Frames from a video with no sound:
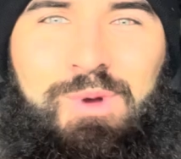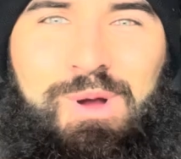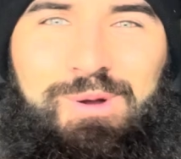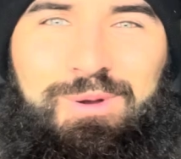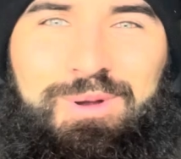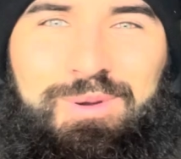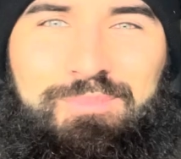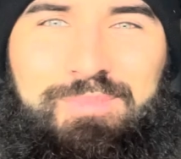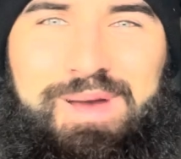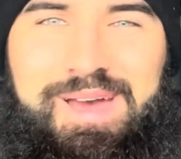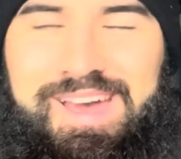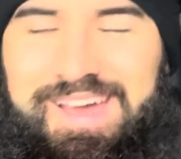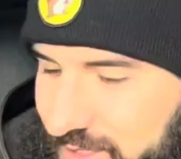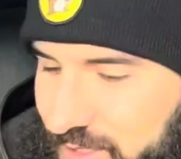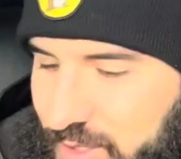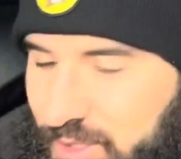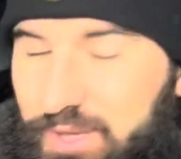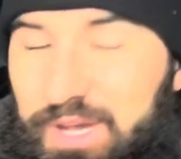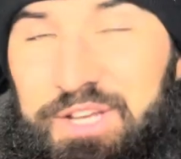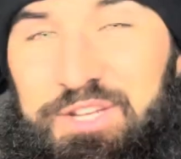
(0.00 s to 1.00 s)
welcome back.
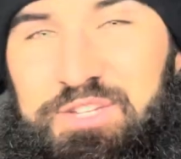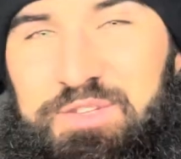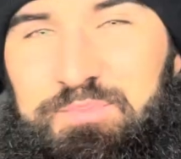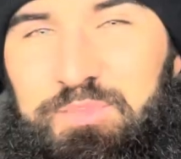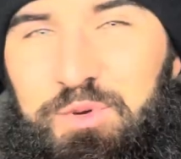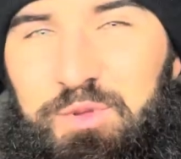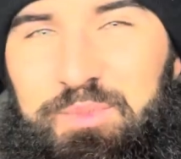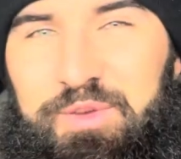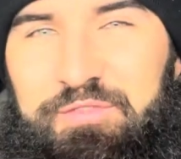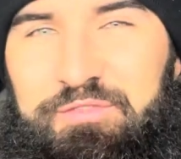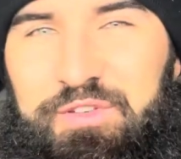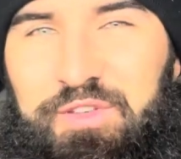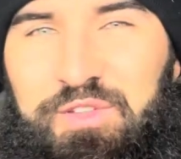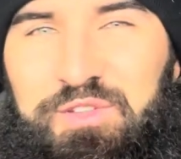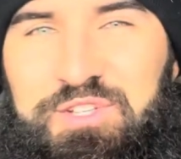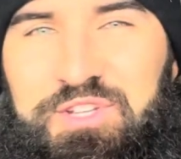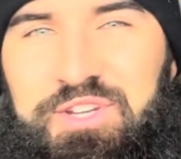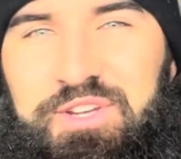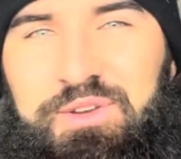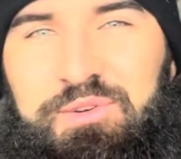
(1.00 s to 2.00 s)
So I just pulled my 5th
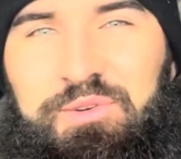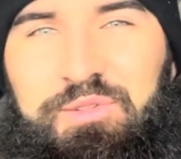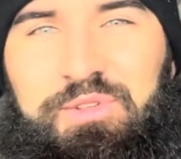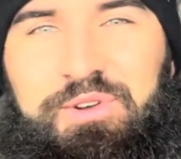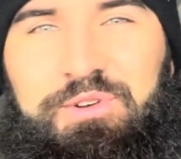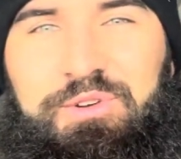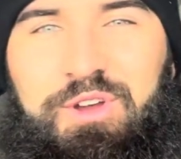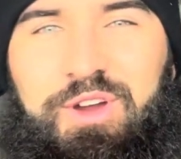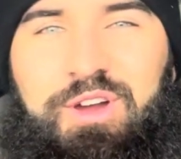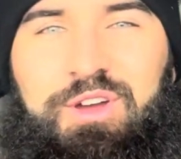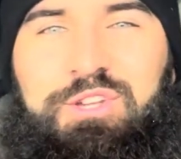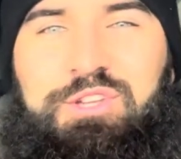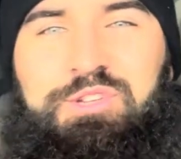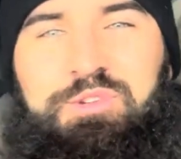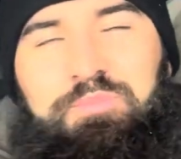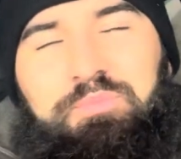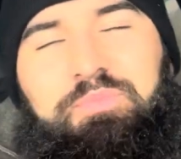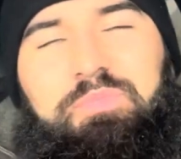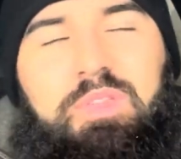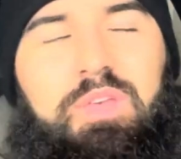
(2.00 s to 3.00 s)
gen out of the garage,
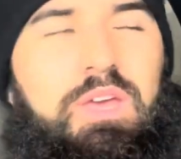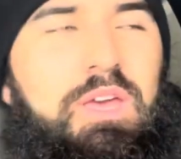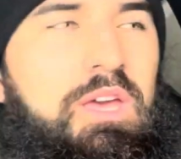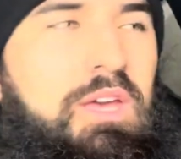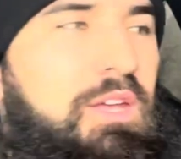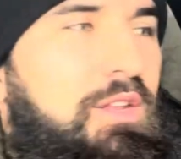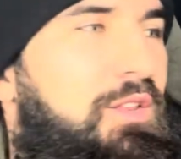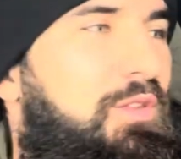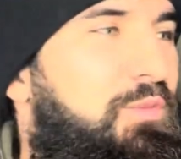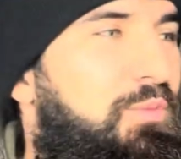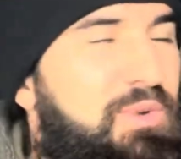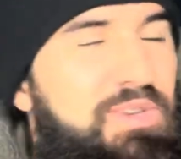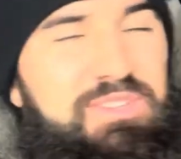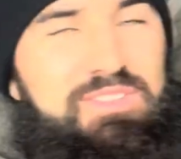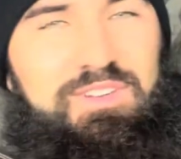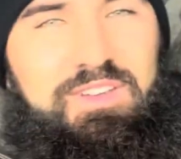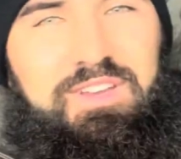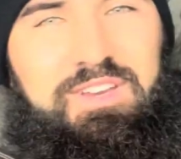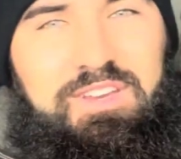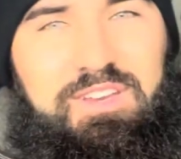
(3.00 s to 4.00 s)
and the
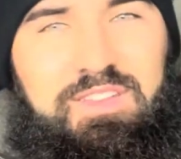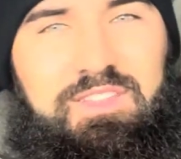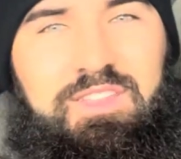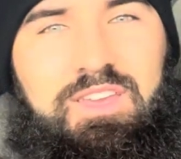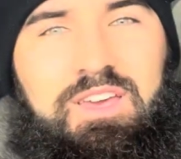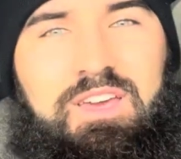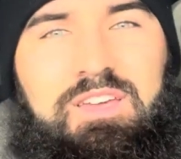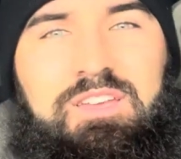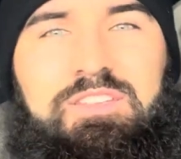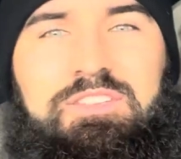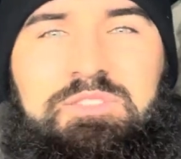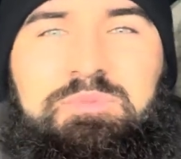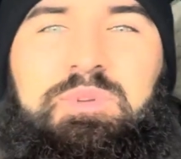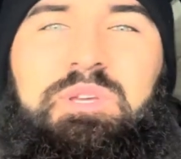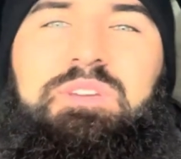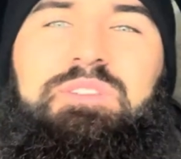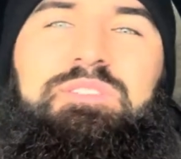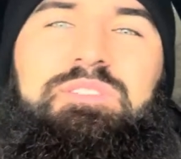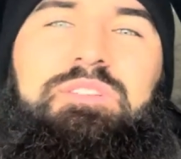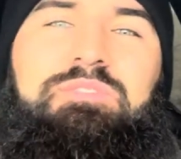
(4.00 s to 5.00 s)
reason I did that is
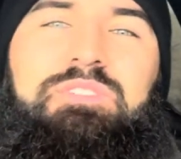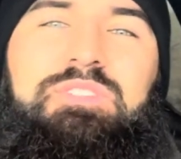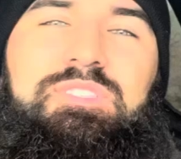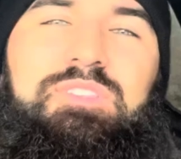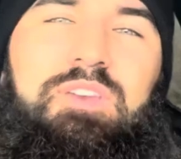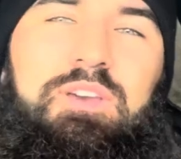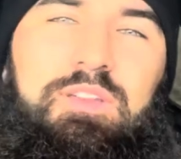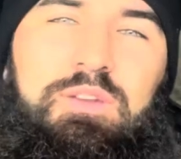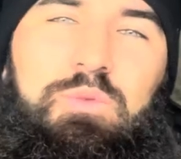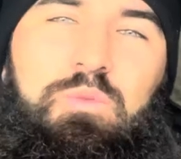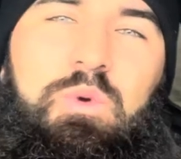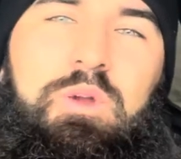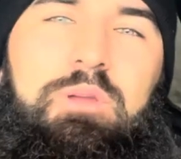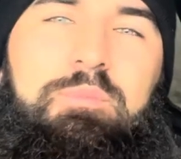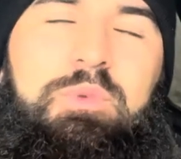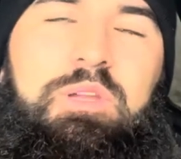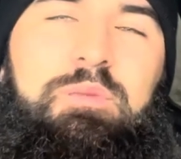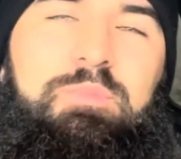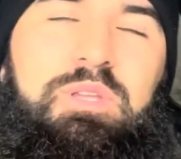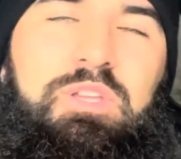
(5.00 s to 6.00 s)
because I've decided what I'm
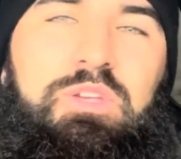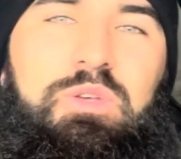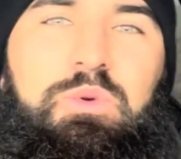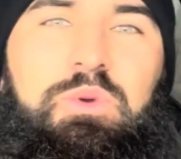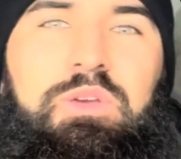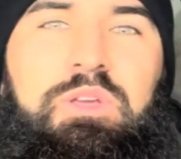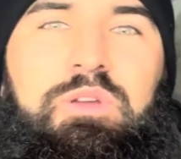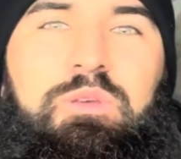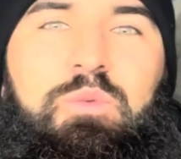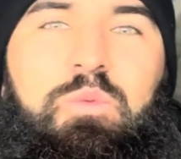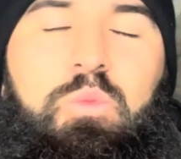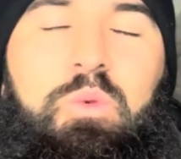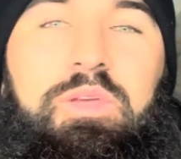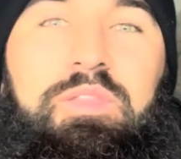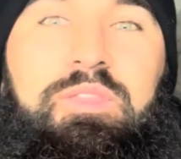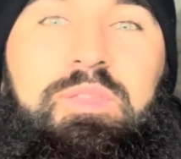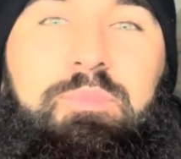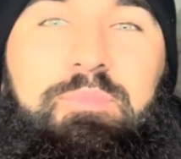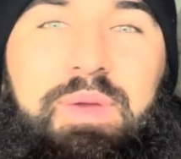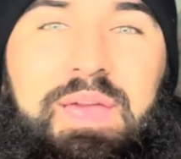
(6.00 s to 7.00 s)
going to be doing with
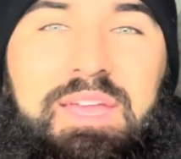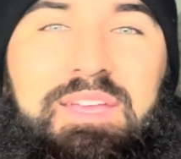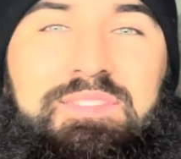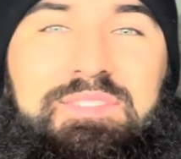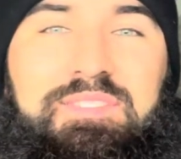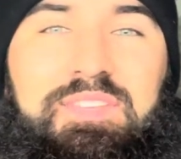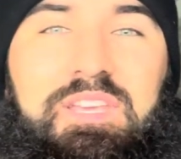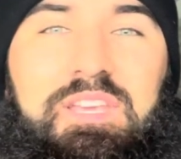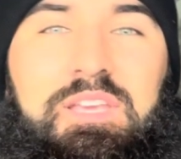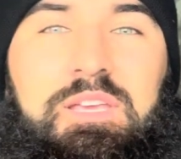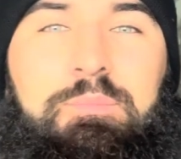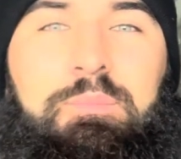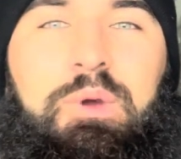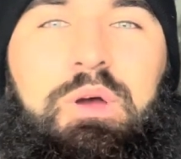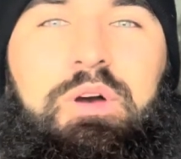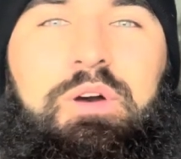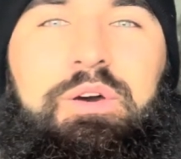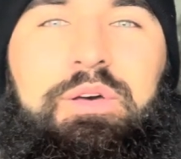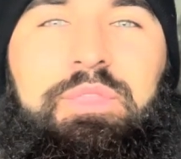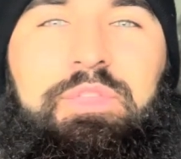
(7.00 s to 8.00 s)
the paint scheme
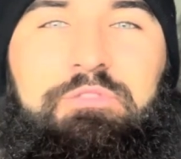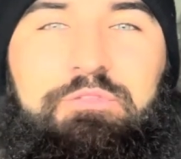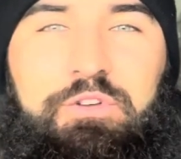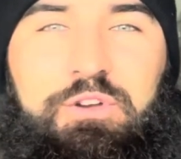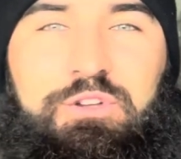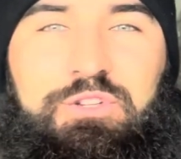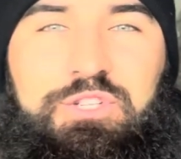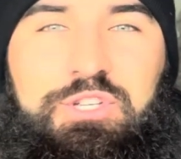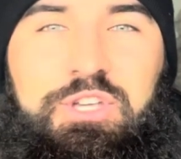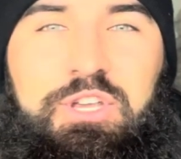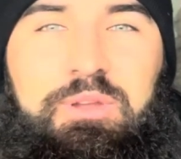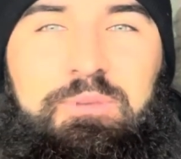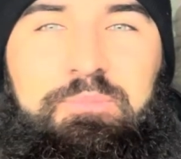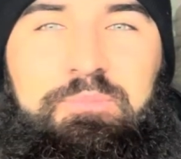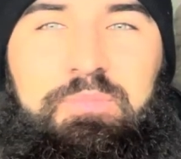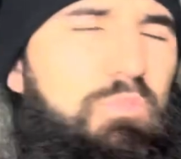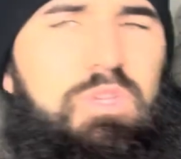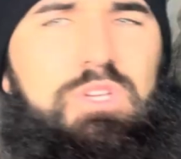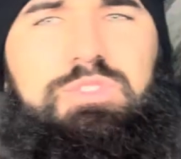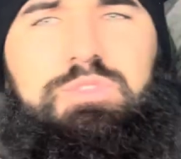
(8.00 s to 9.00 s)
on the 1st
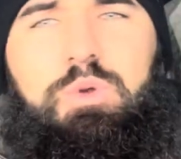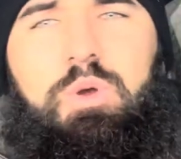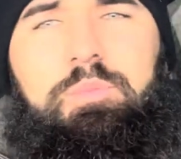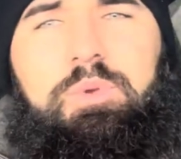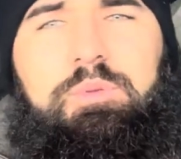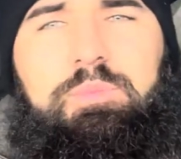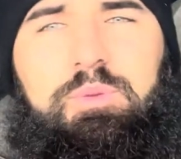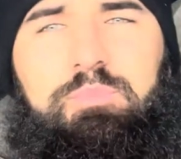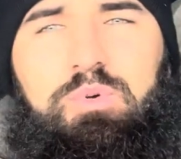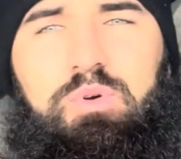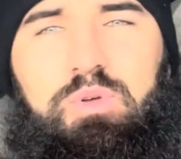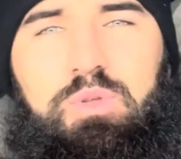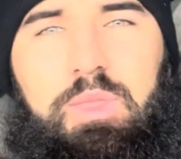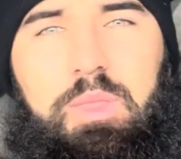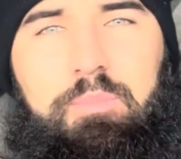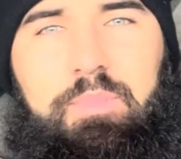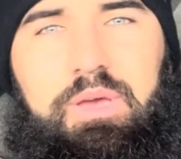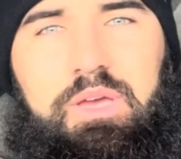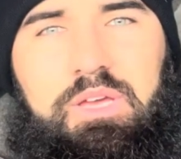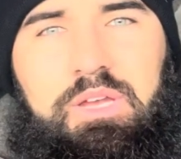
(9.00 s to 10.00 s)
gen. So I'm going to be pulling the
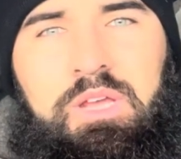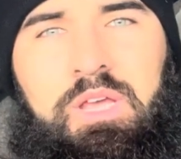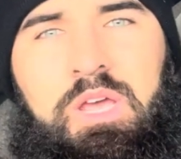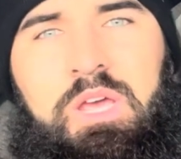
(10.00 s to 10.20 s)
bed